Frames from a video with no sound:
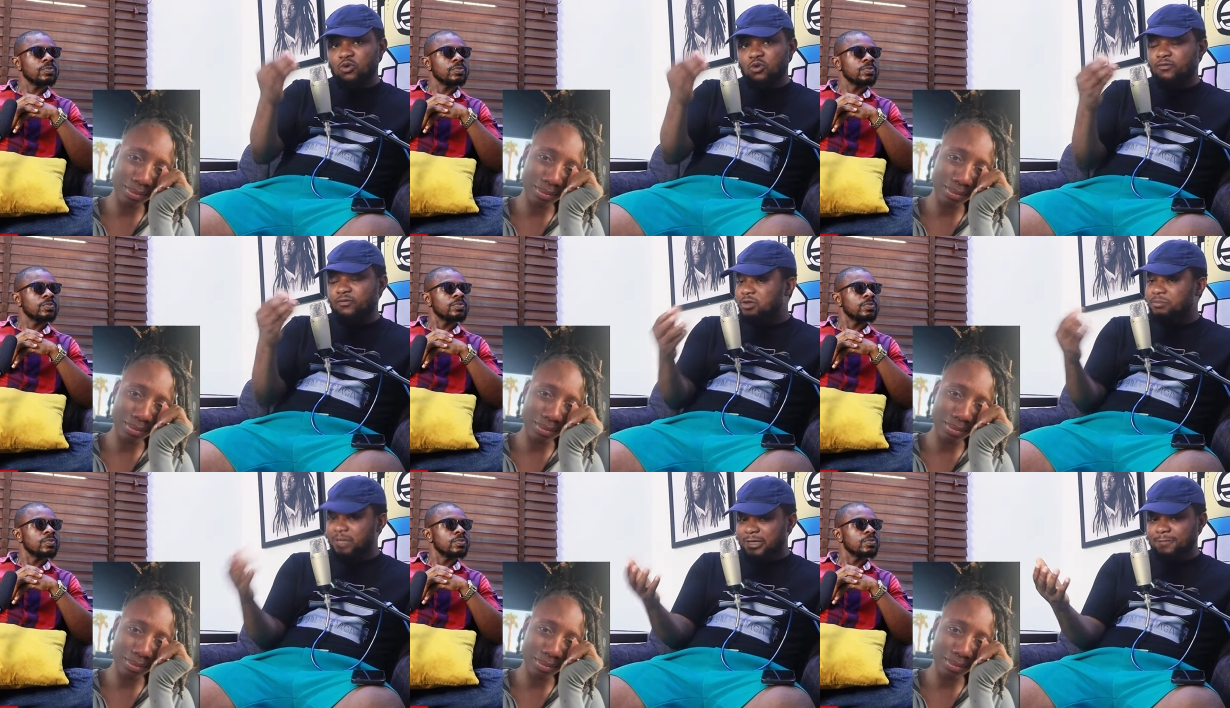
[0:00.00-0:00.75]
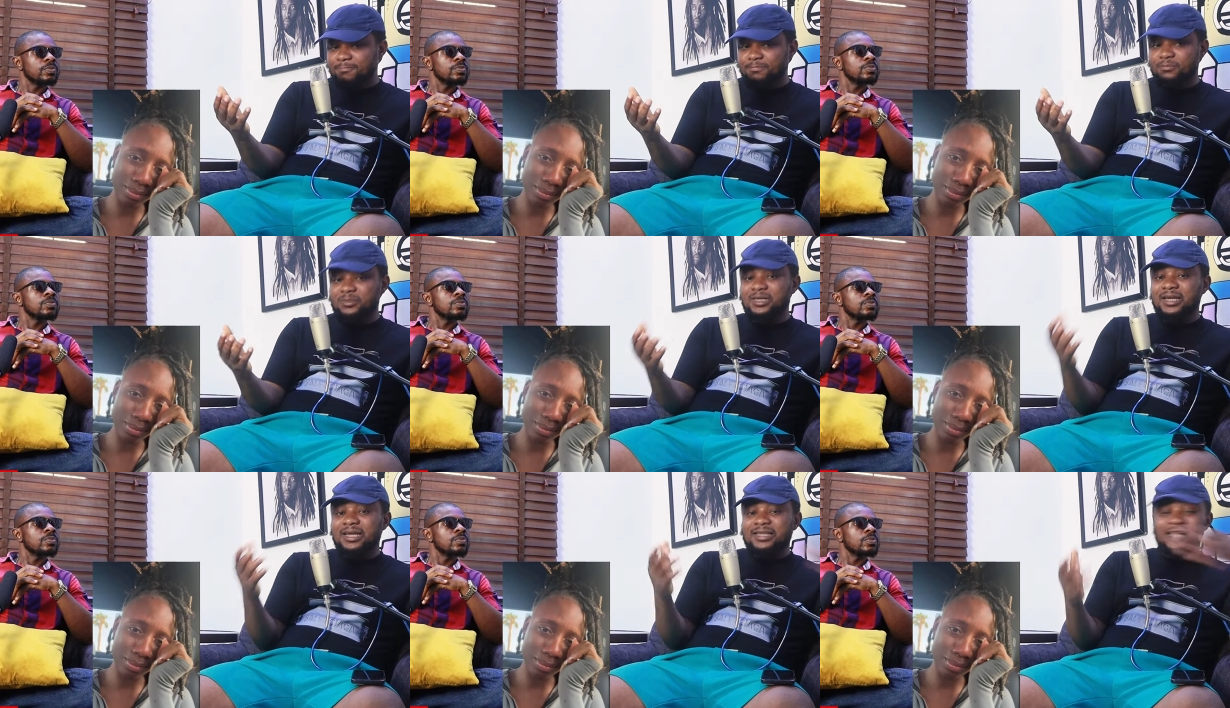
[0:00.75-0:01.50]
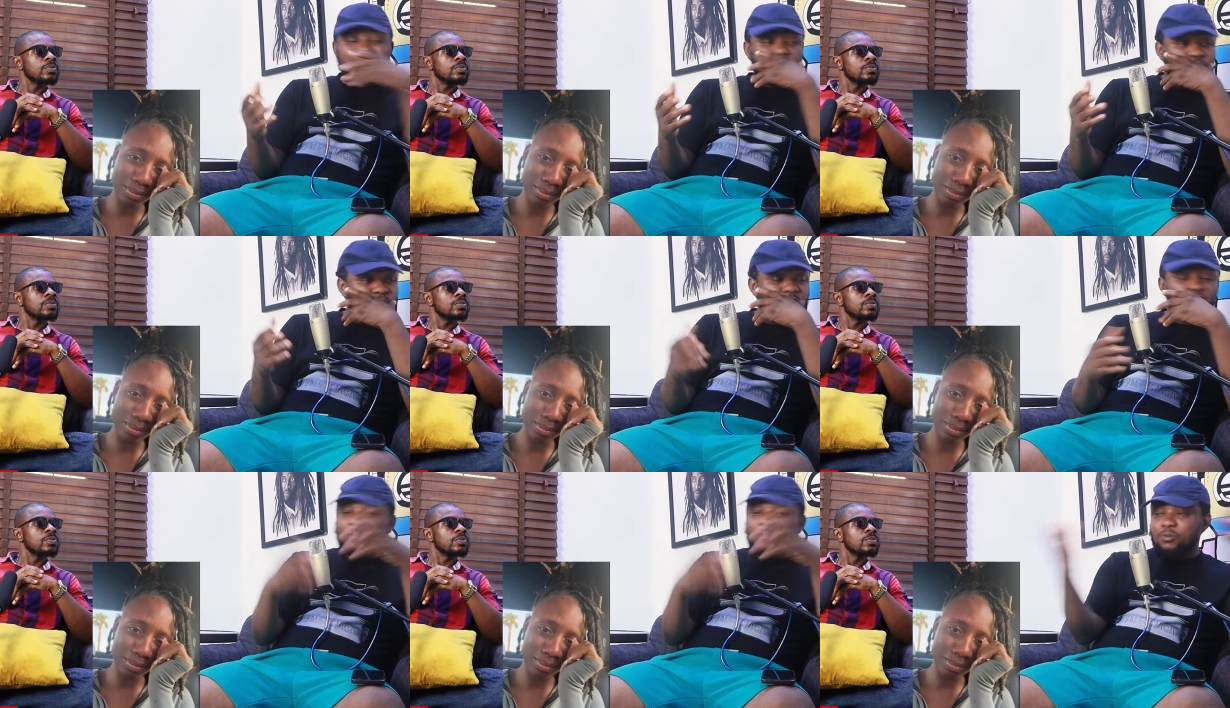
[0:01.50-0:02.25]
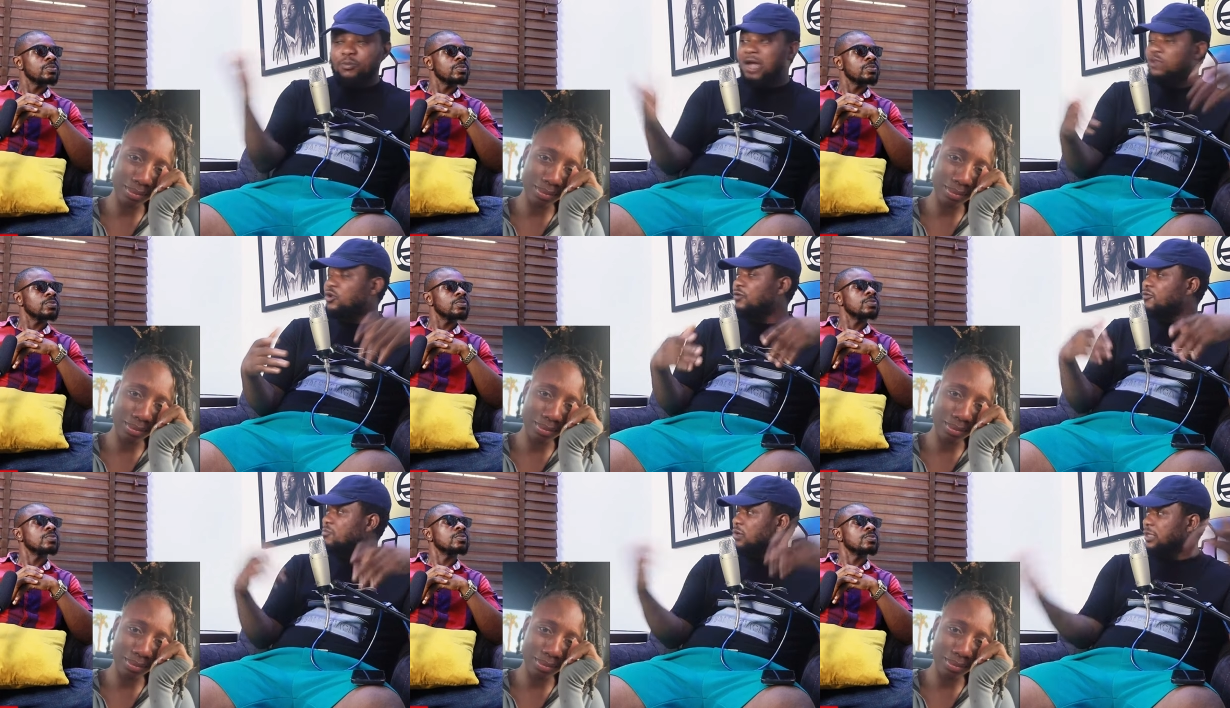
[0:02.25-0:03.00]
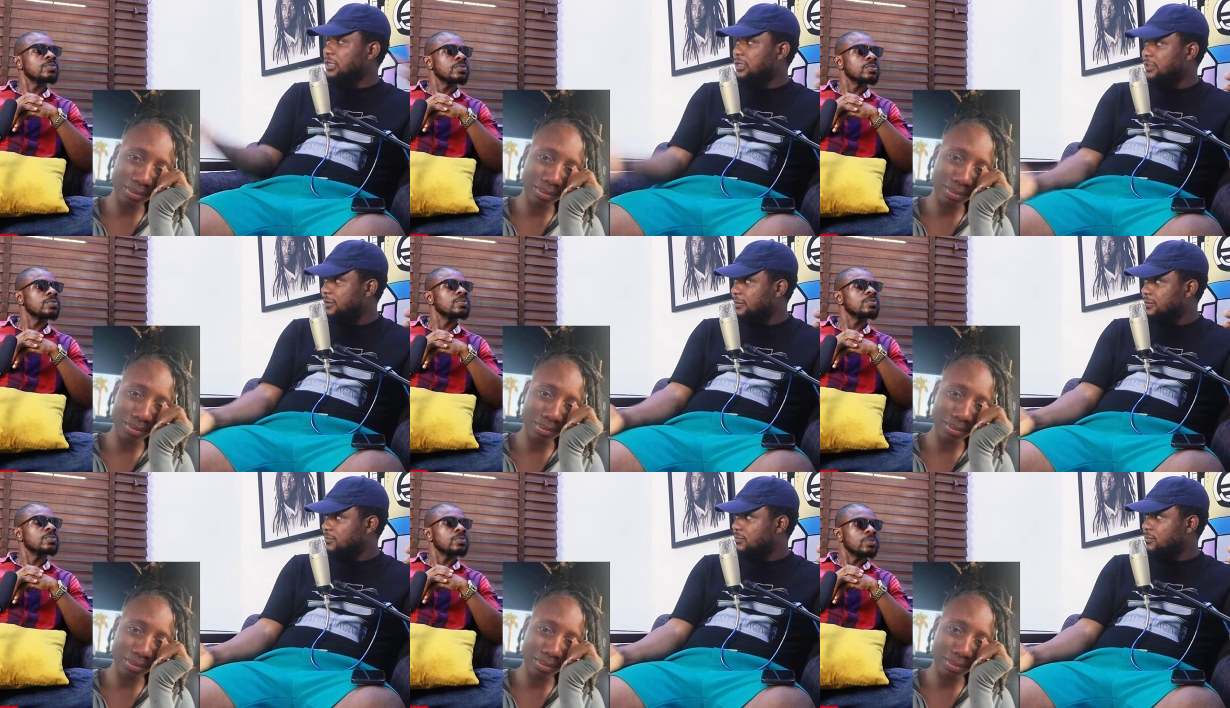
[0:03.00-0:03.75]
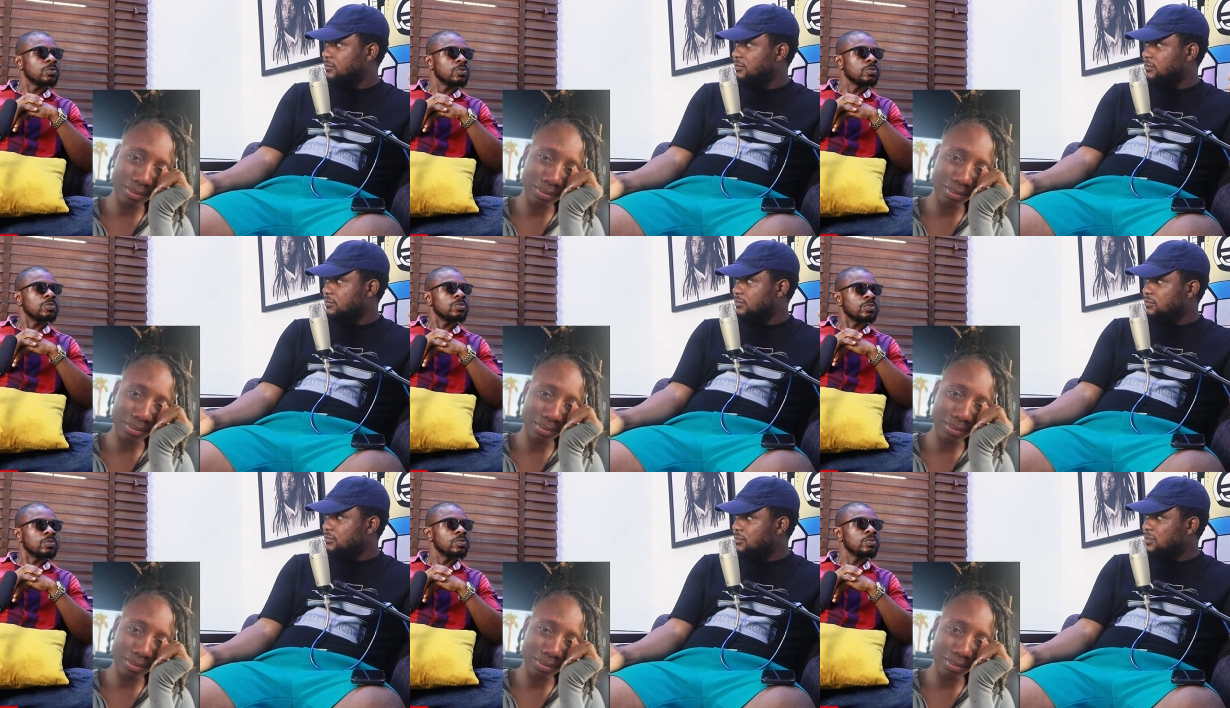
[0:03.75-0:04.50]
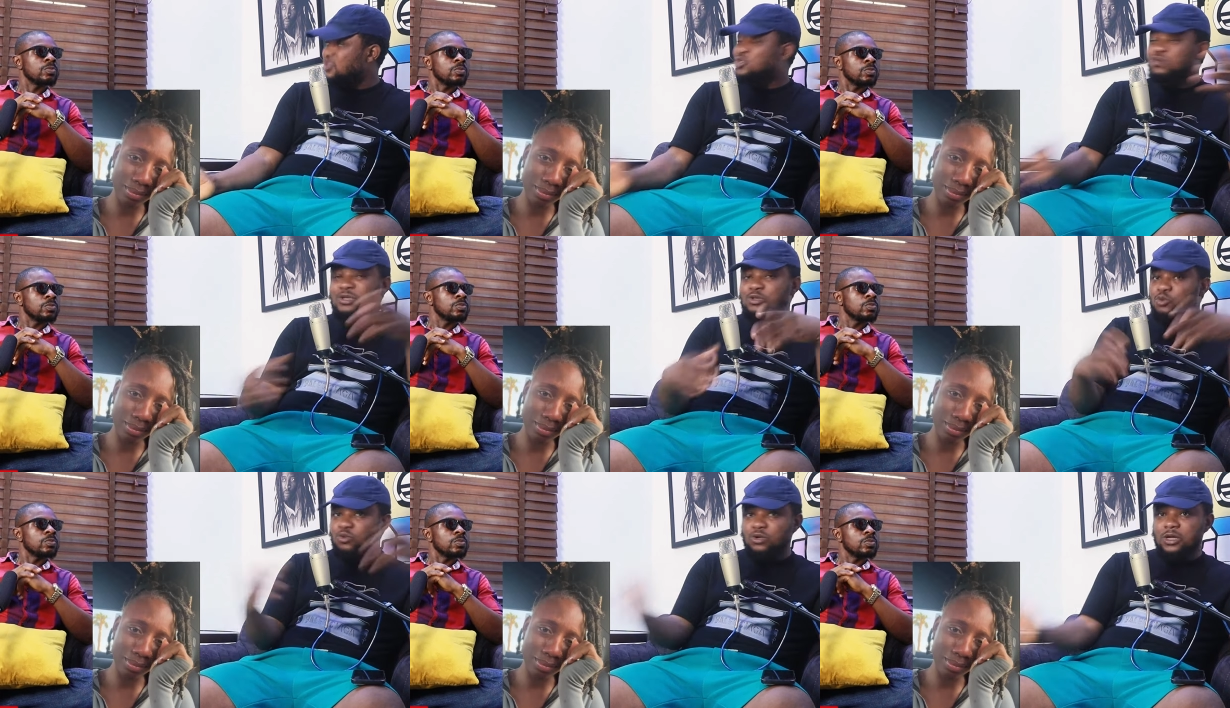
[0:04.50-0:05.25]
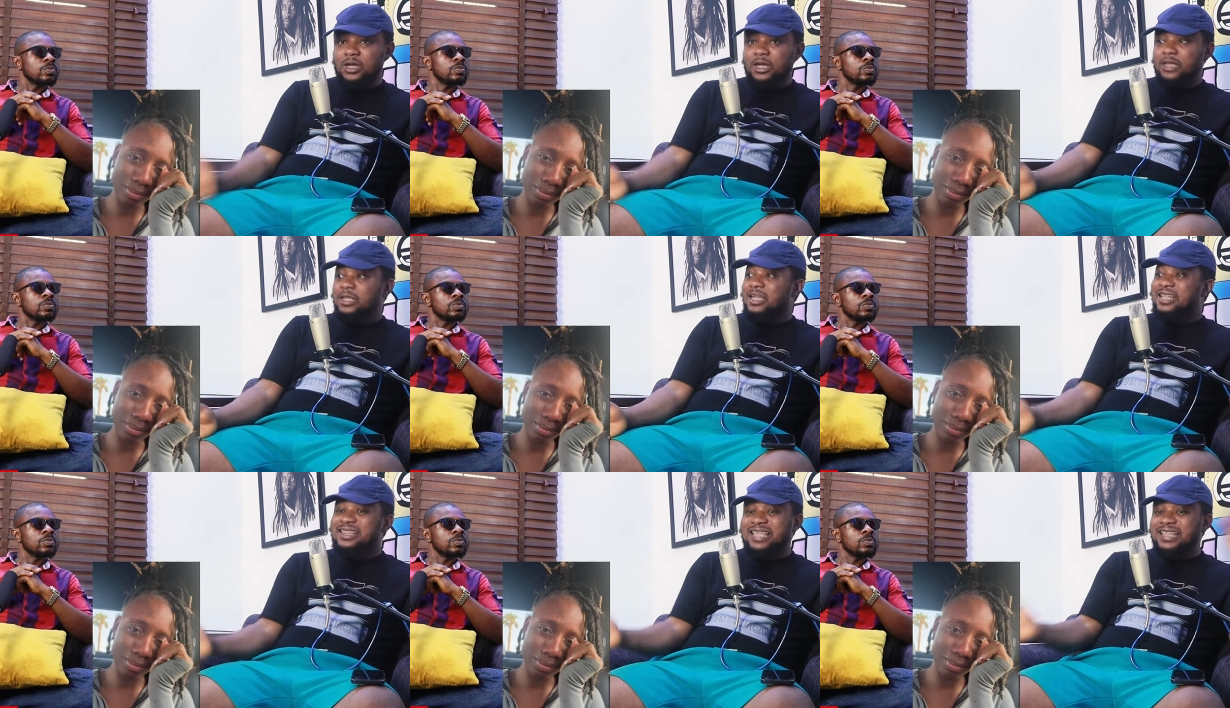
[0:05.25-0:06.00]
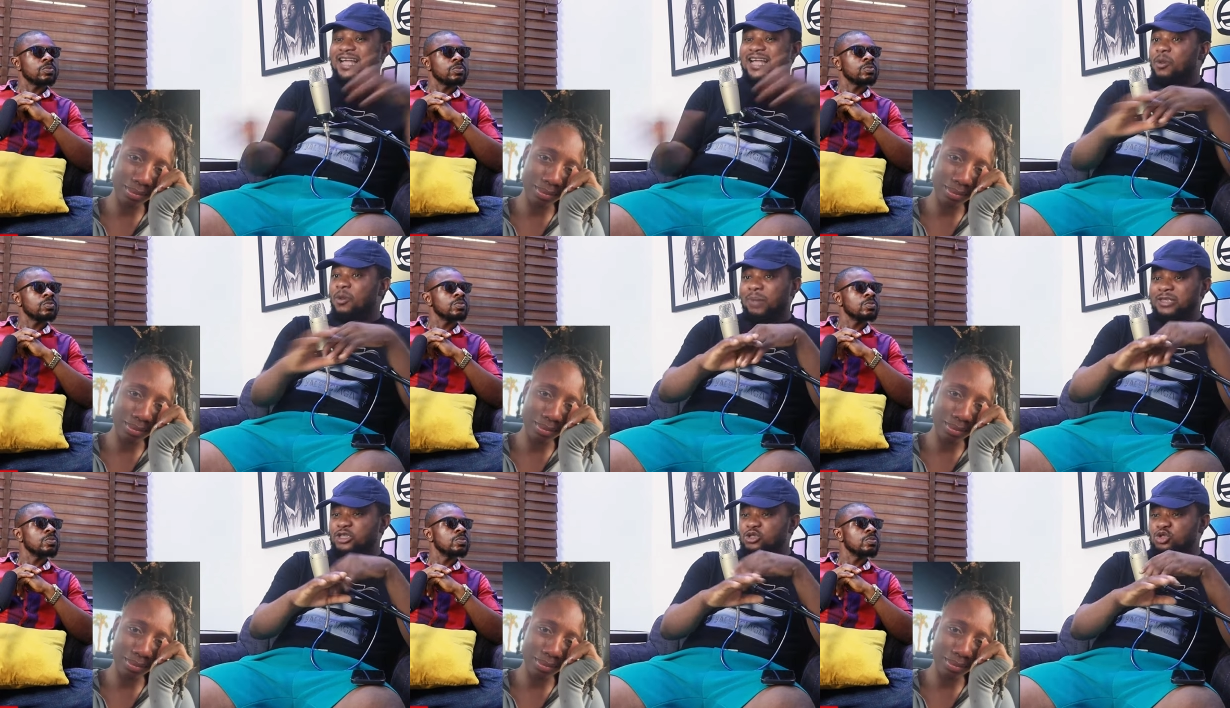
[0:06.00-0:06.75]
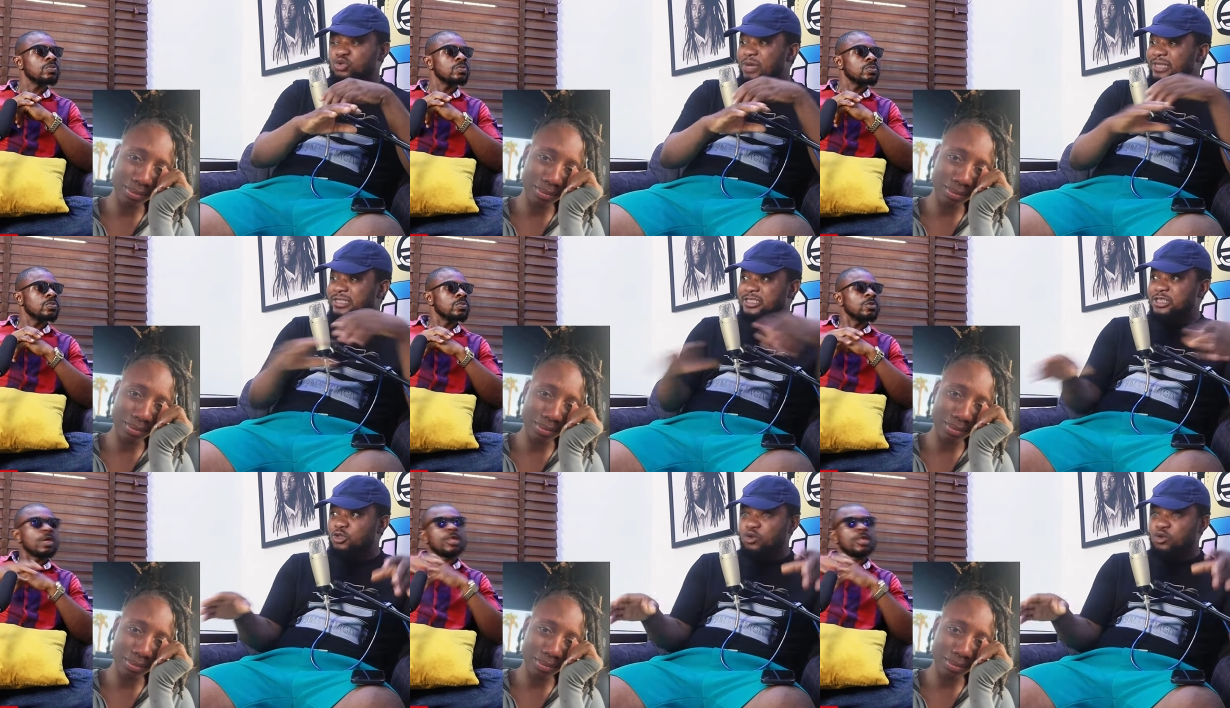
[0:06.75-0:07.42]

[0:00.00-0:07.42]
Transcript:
Speaker 1: GoFundMe that swindle people out of money. Swindle. They are not passing through anything,